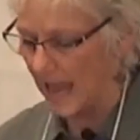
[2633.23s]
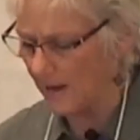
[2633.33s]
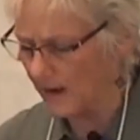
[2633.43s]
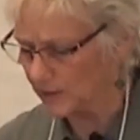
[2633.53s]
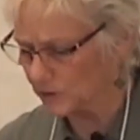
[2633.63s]

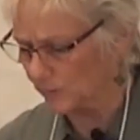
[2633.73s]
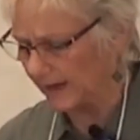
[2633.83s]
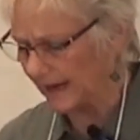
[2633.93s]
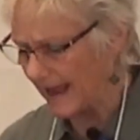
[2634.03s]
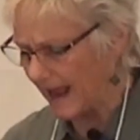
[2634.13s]
Am I
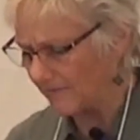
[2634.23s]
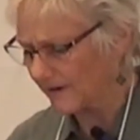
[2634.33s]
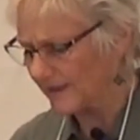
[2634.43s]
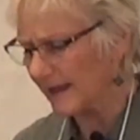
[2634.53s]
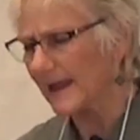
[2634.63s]
doing
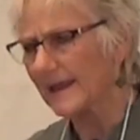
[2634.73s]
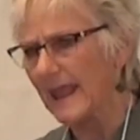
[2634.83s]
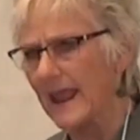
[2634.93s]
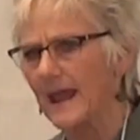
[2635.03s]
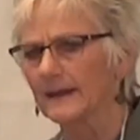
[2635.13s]
everything I
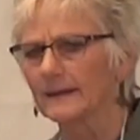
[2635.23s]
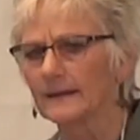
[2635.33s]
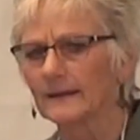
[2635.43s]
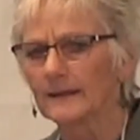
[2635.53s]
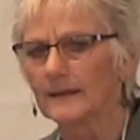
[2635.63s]
can
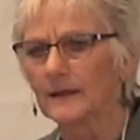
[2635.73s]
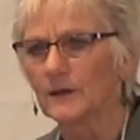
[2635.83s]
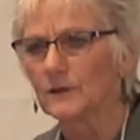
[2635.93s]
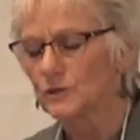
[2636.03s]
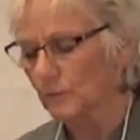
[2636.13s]

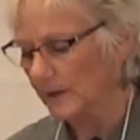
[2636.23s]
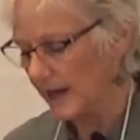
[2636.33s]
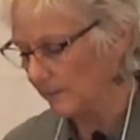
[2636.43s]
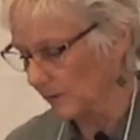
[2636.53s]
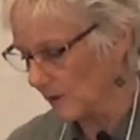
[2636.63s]
to
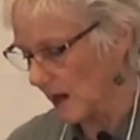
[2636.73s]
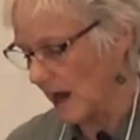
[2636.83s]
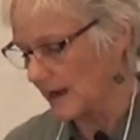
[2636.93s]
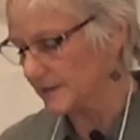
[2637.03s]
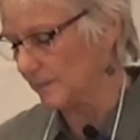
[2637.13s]
enable God